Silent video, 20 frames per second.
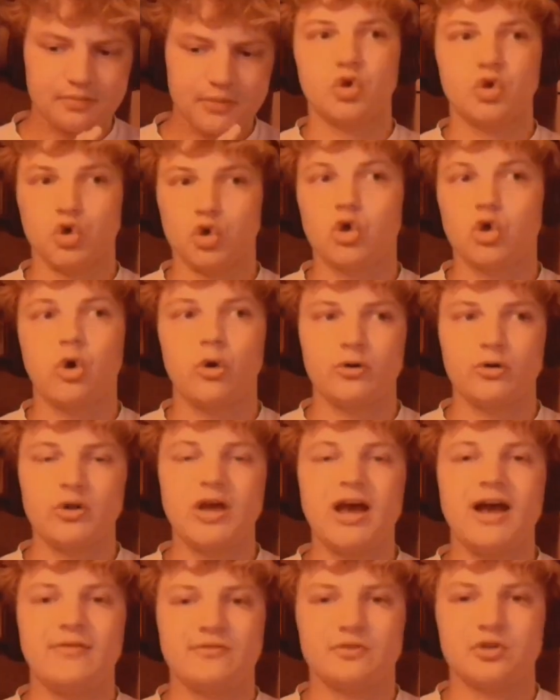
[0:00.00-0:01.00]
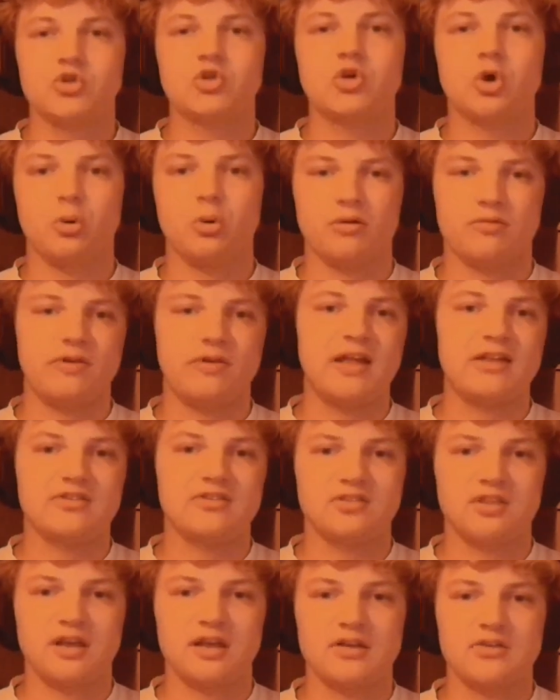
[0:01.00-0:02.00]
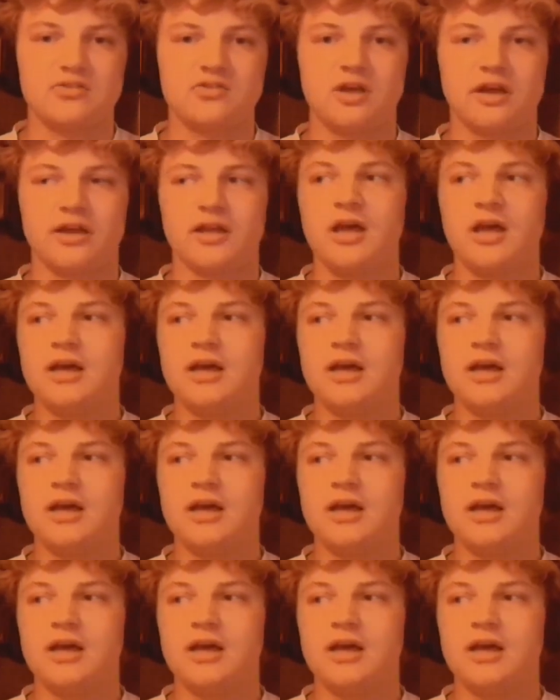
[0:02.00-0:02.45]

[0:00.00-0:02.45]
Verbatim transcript: You're going to have to show advanced things like